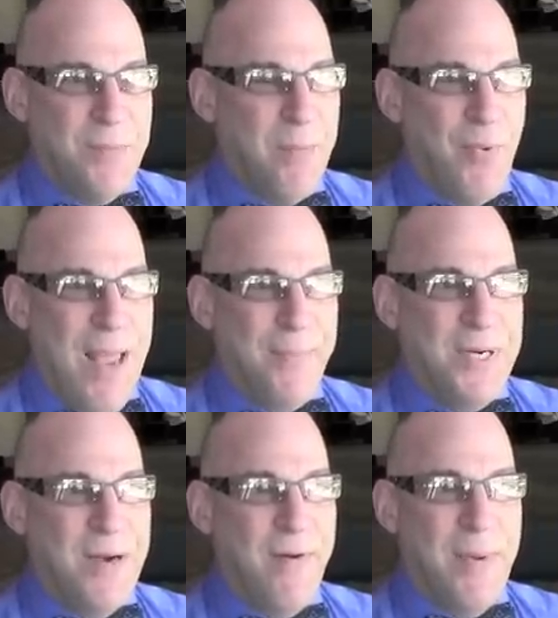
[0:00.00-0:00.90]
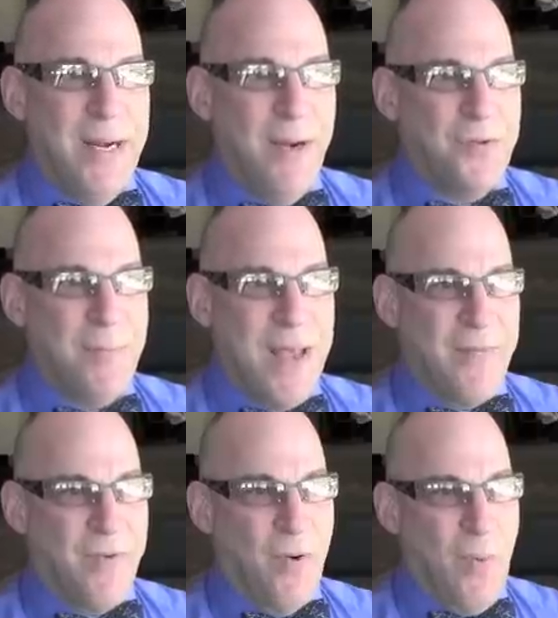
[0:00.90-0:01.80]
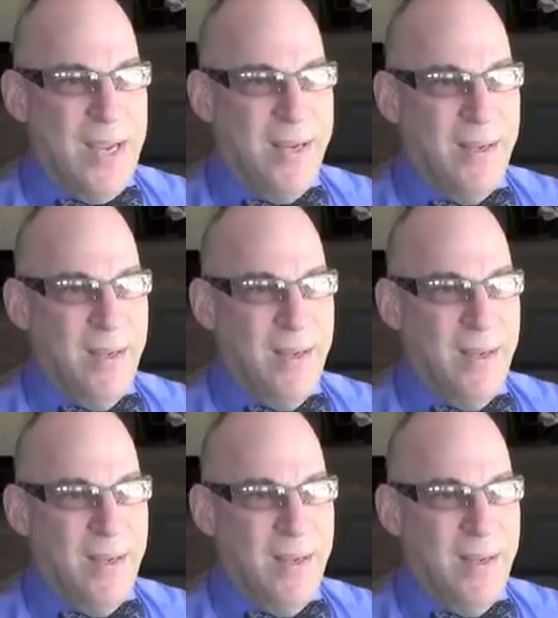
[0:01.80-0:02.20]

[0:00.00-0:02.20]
been prepped and everybody knows about it for a week.